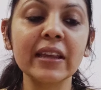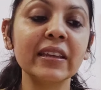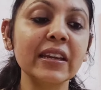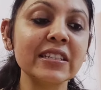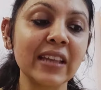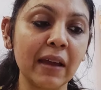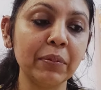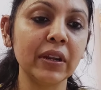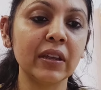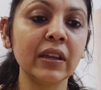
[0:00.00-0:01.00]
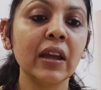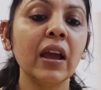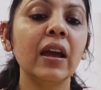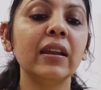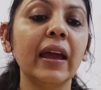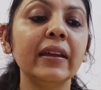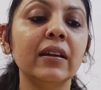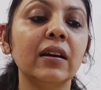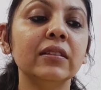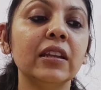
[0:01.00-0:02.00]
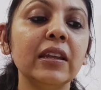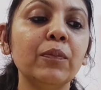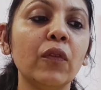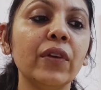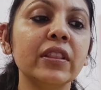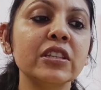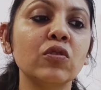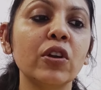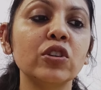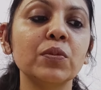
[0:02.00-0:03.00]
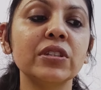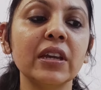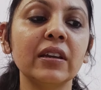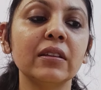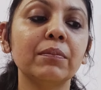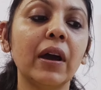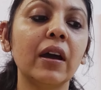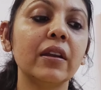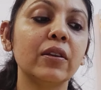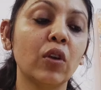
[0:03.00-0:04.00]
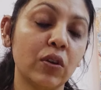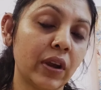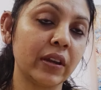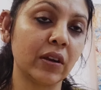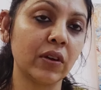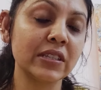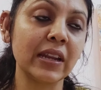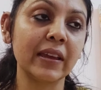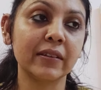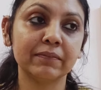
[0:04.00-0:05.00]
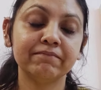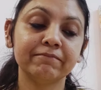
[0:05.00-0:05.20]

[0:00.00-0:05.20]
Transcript: like it's happening. Like the leap of faith is going to be taken, but not right now. It's like